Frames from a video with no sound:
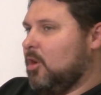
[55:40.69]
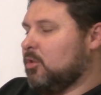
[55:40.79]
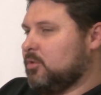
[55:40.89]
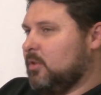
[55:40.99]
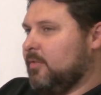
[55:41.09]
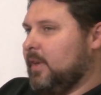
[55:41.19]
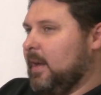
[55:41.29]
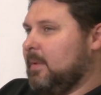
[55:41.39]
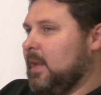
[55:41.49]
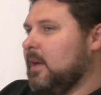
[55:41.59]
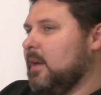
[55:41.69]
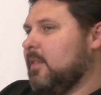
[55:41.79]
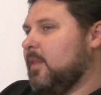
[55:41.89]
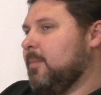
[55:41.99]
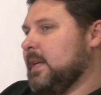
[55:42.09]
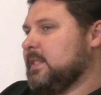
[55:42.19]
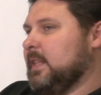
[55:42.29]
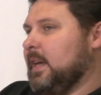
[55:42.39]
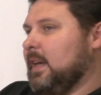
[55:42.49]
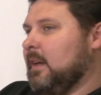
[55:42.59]
cultural fit. I mean, the best
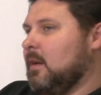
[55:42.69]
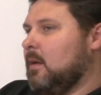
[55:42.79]
thing